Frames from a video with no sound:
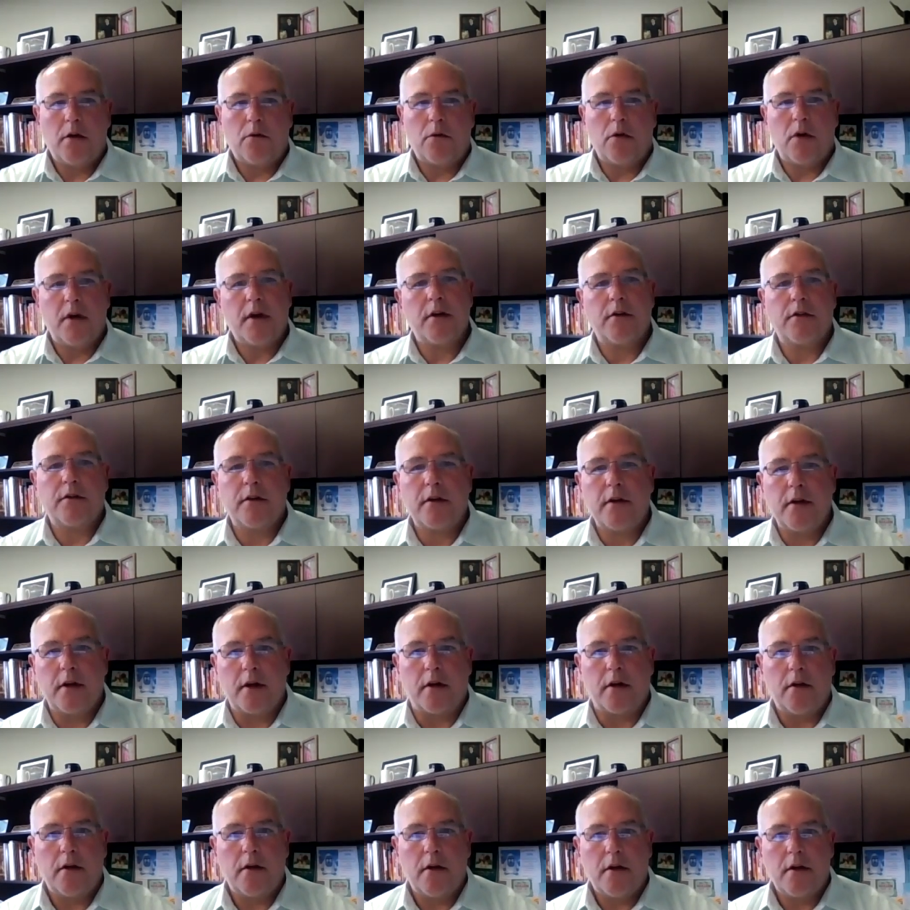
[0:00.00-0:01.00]
Well, here's the
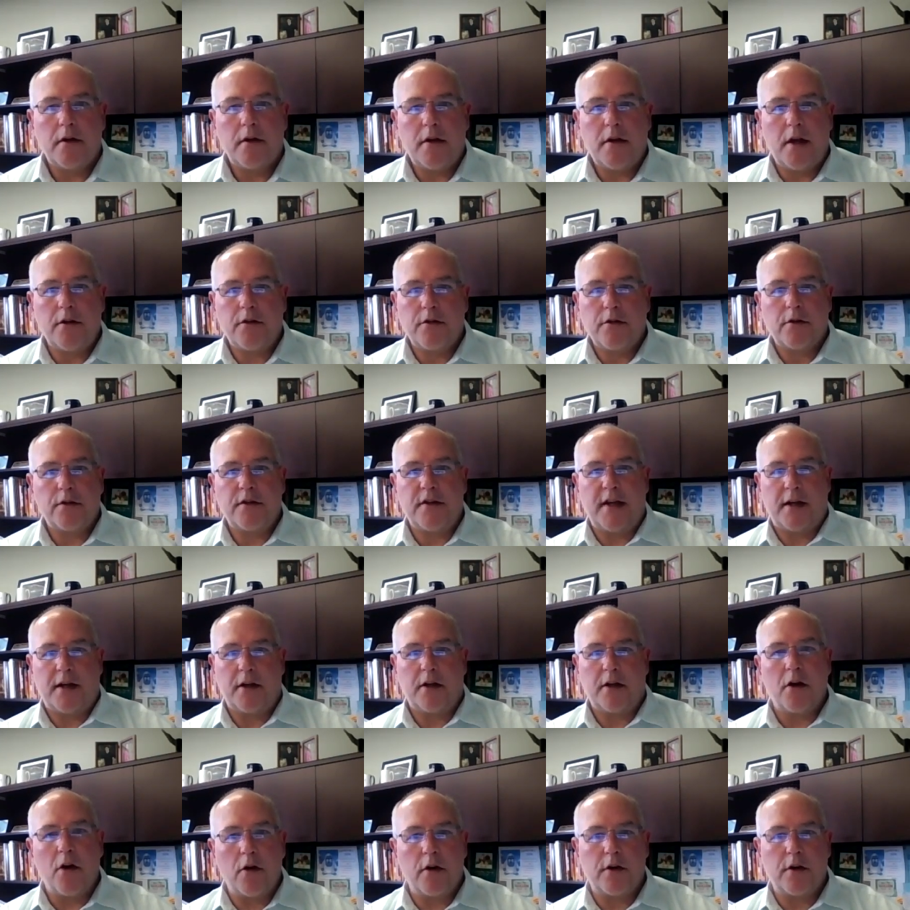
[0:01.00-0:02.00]
deal. Teachers
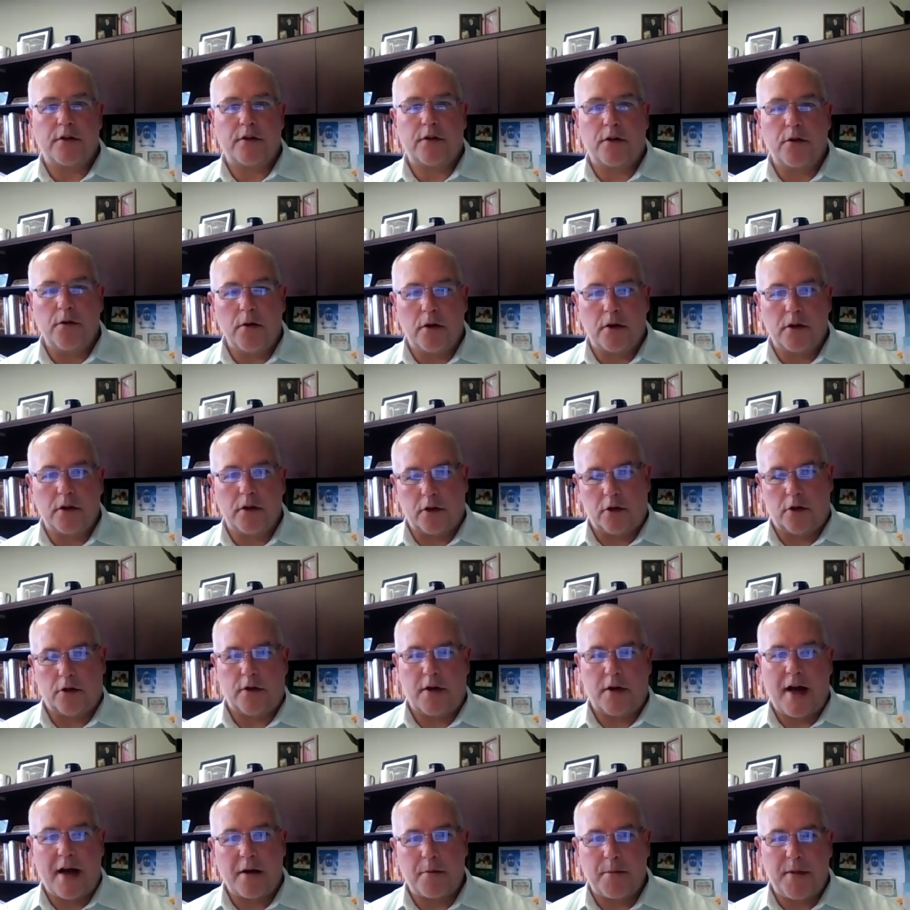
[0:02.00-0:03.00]
didn't go to school to
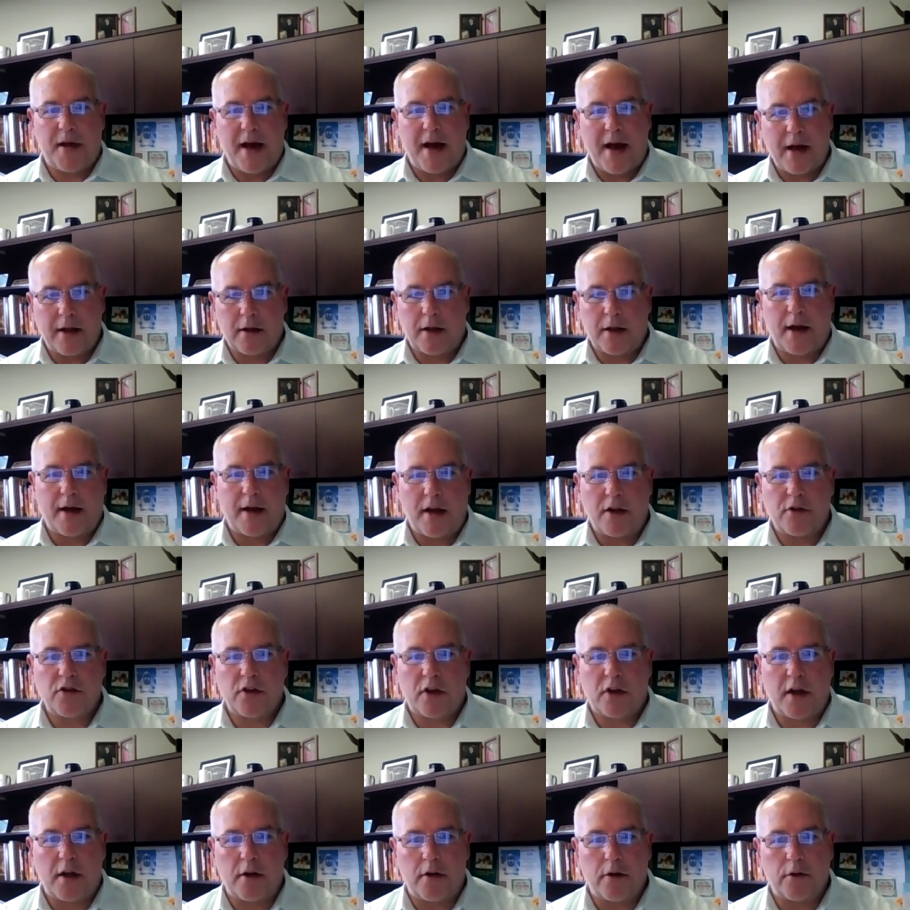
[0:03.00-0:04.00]
learn how to be online
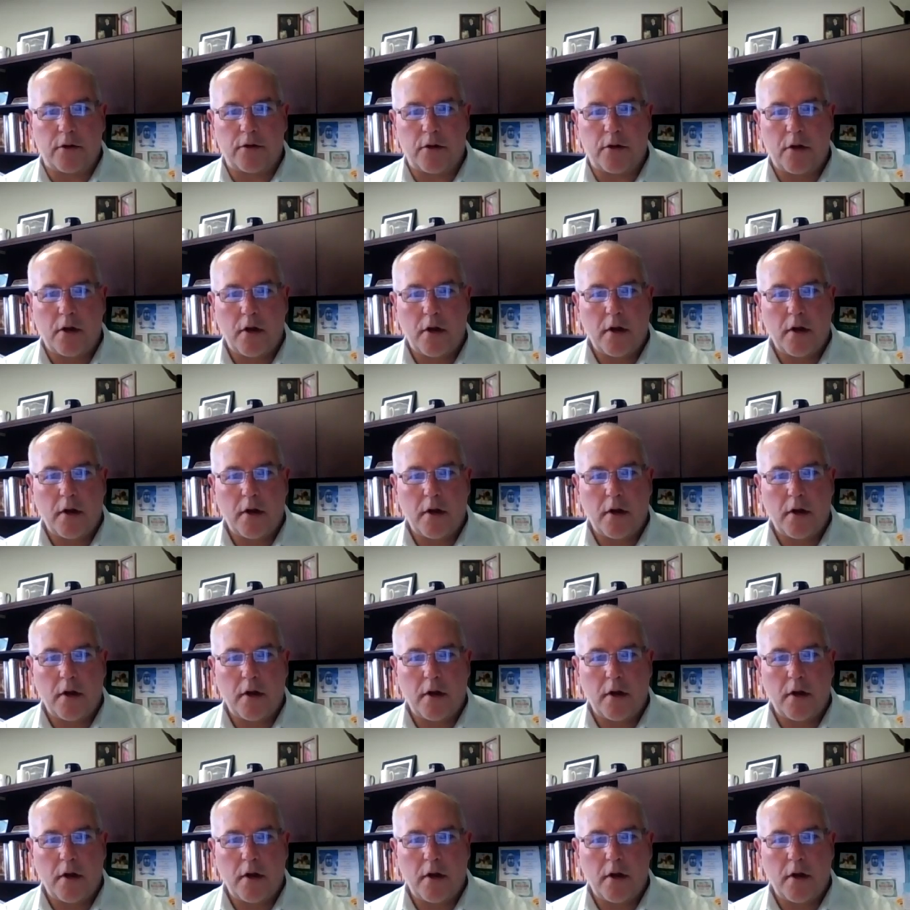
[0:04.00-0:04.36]
educators.